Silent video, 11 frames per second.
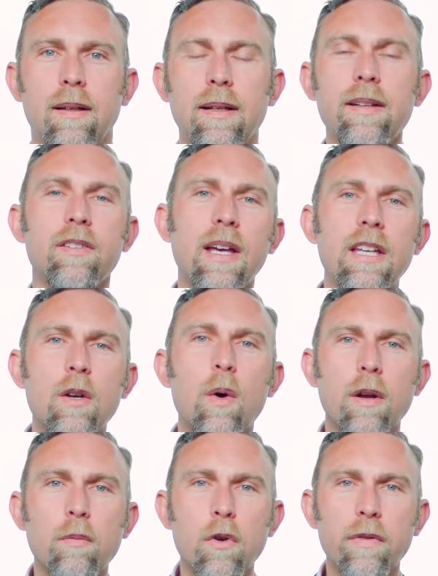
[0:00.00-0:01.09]
Let's say you're
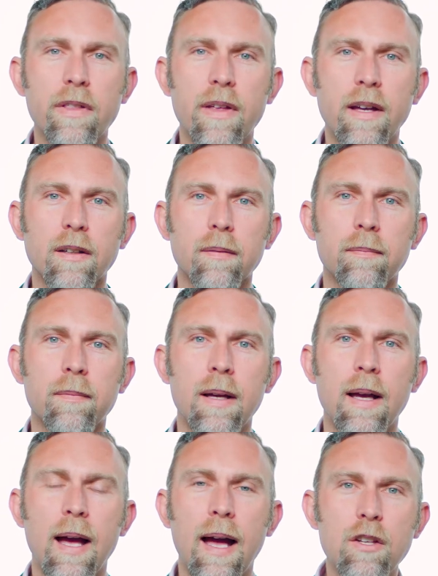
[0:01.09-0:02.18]
in a movie theatre
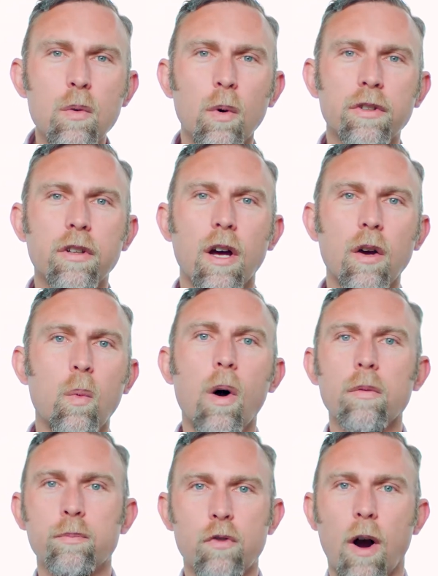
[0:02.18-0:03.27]
and you want to know
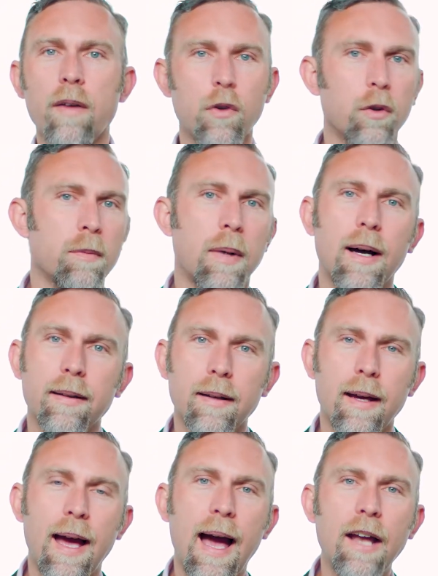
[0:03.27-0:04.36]
what drives your demand.
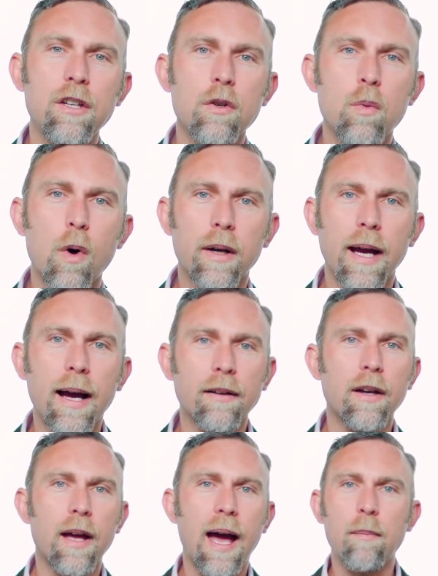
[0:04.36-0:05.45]
How do you work out
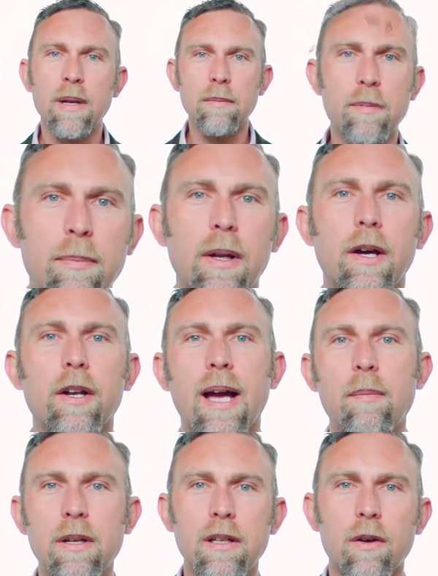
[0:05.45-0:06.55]
how many people are going to
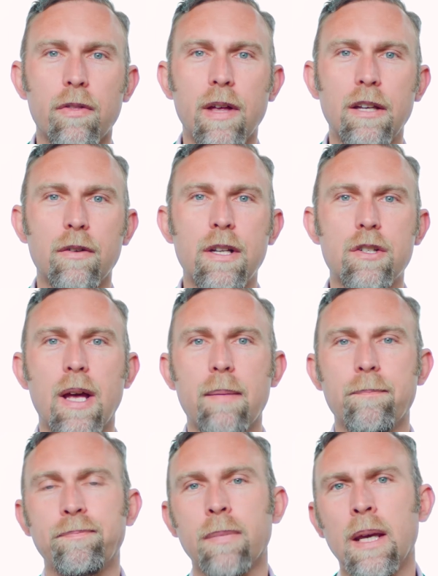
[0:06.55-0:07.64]
come into your theatre each day?
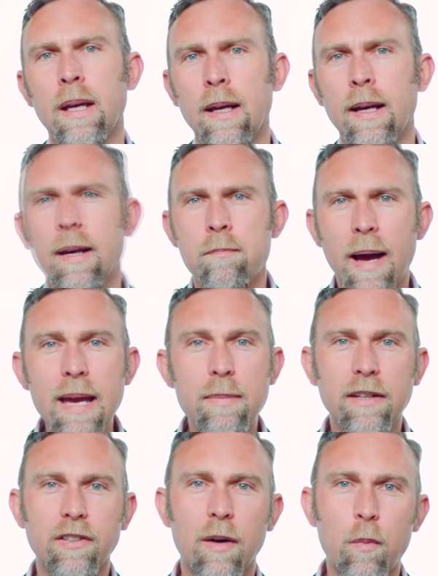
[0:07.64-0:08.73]

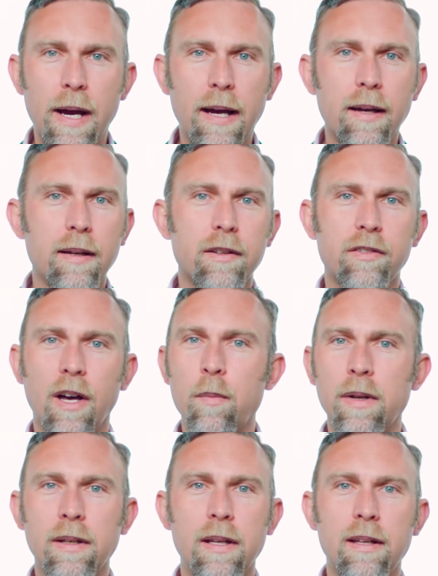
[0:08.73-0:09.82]
Maybe somewhere,
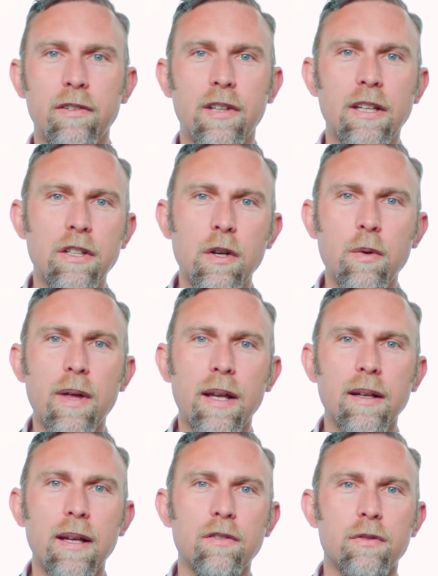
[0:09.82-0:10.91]
someone said to you
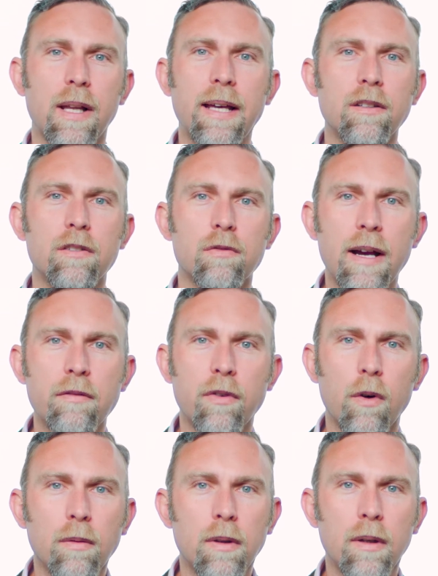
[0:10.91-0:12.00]
that it's related to rainfall.